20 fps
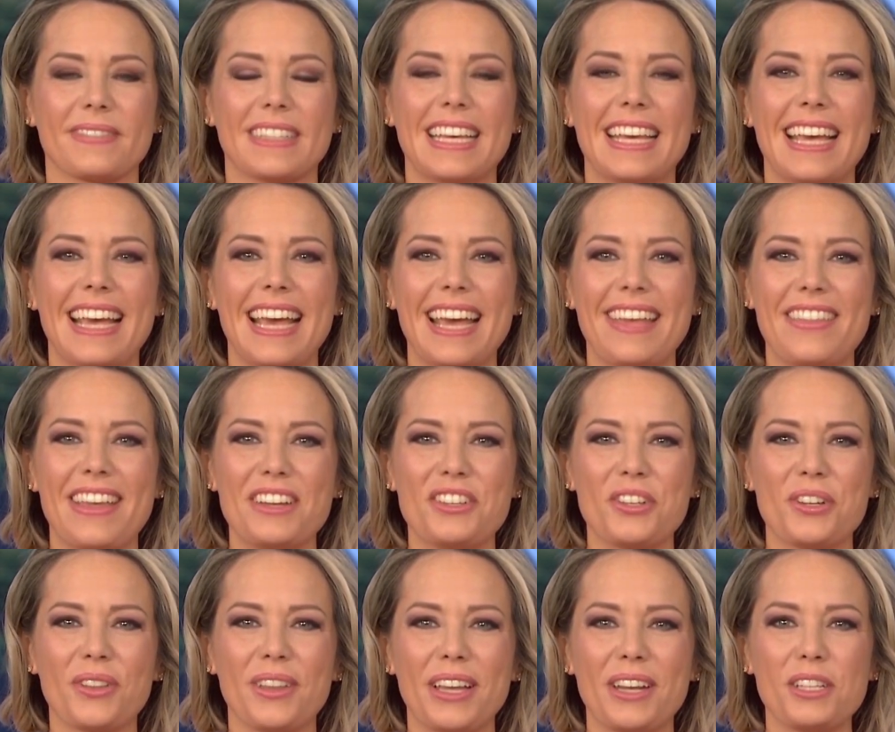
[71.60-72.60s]
And that's
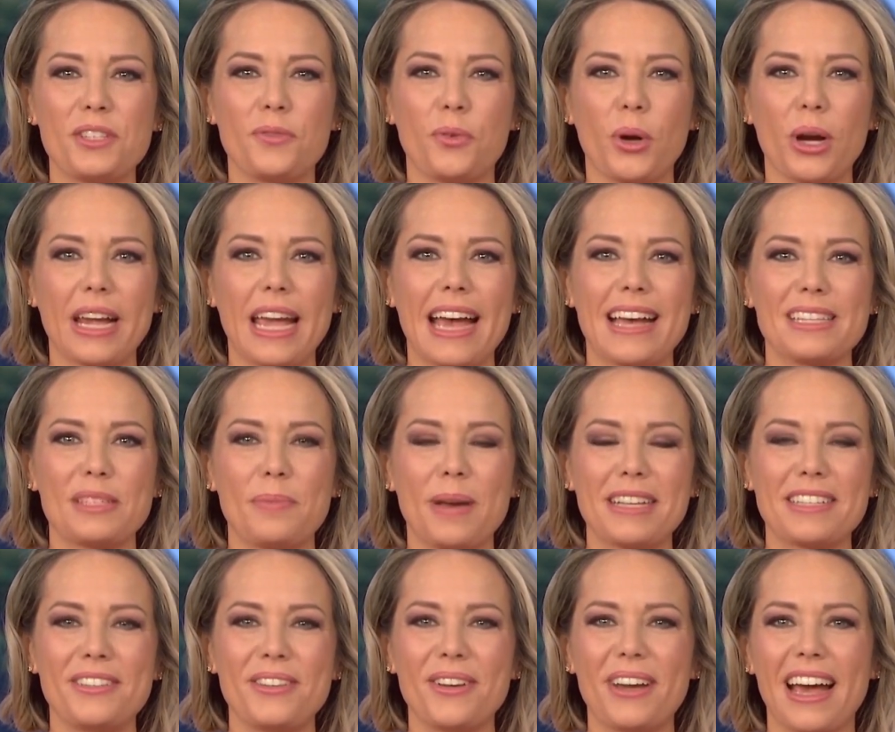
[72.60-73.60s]
your latest forecast back
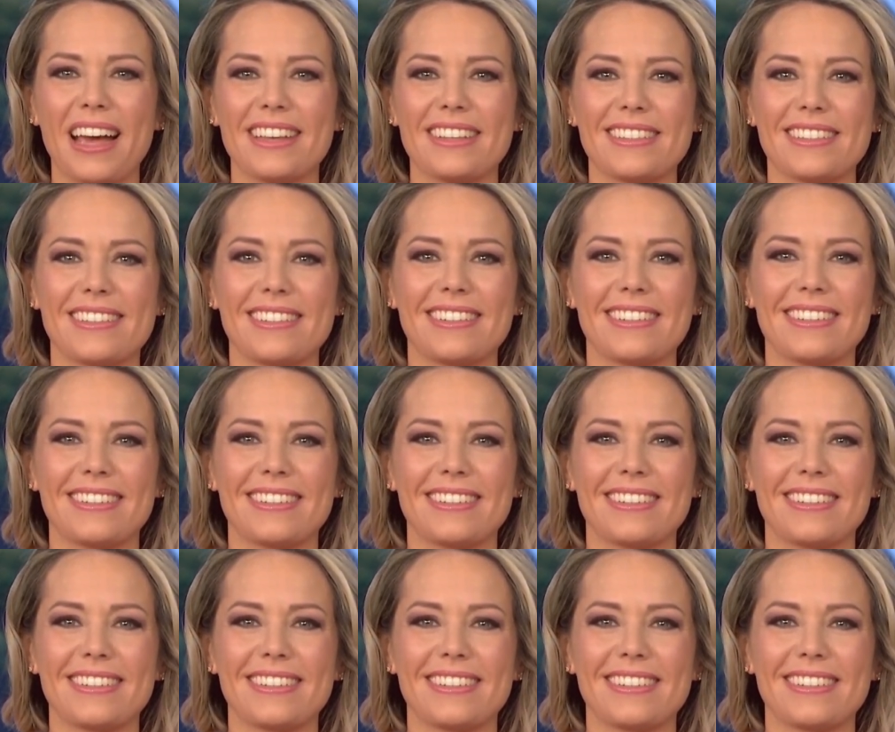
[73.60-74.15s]
to you guys.